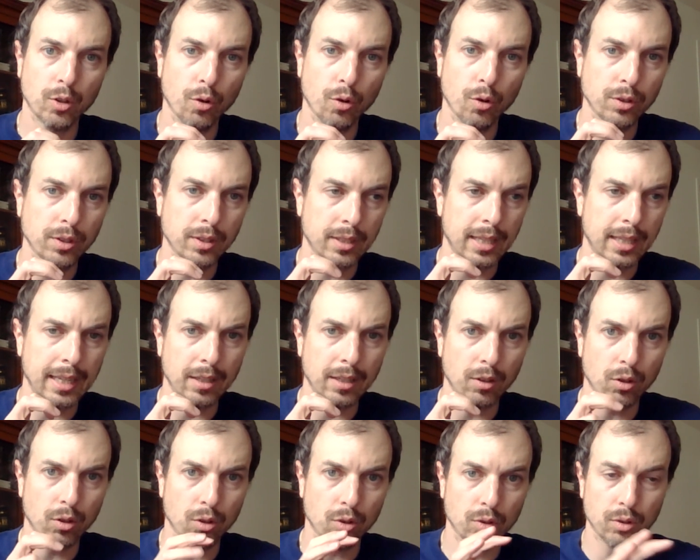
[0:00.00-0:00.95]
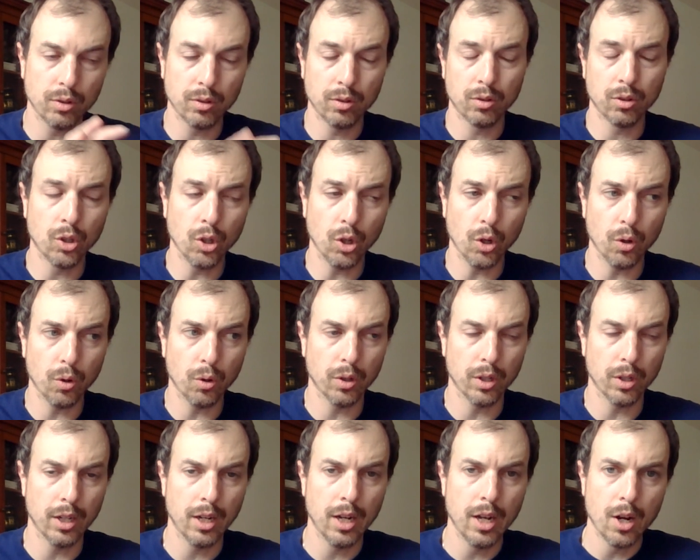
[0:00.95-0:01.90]
go take,
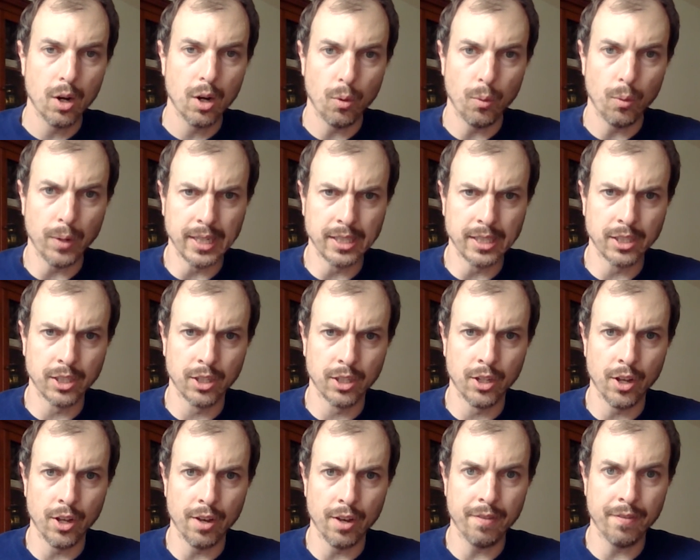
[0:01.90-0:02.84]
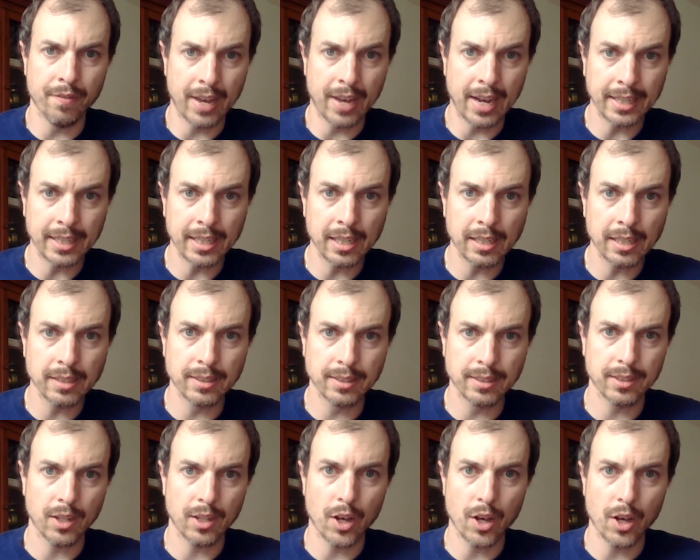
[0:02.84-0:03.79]
go reach the
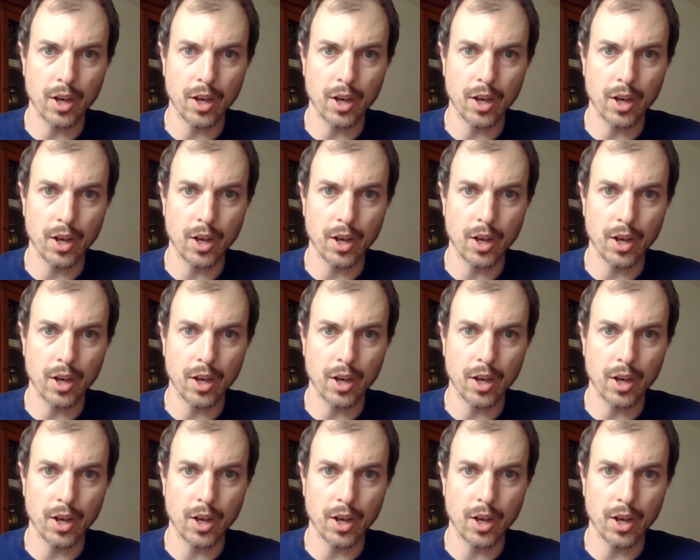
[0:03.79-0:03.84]
finance,